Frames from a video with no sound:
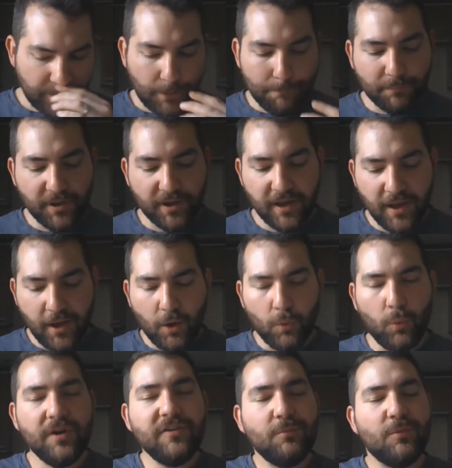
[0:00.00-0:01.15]
But
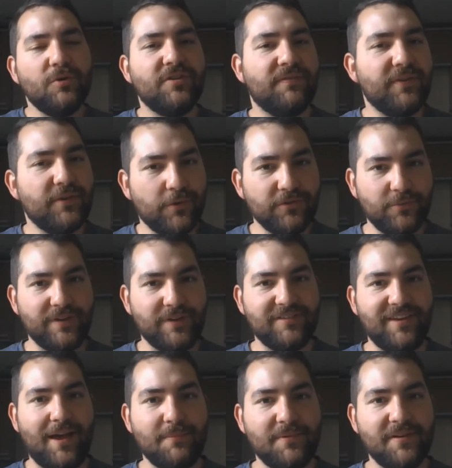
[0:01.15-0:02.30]
what is more difficult to
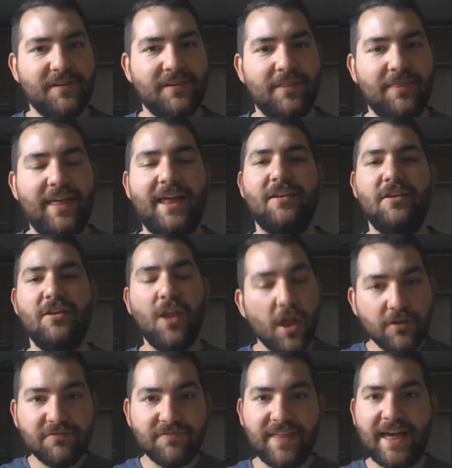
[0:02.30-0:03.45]
accept? That none
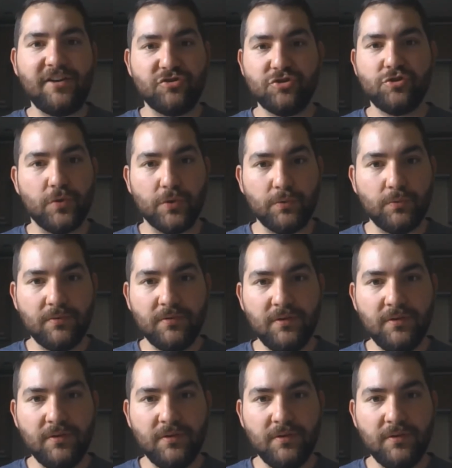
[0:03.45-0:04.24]
of that is true.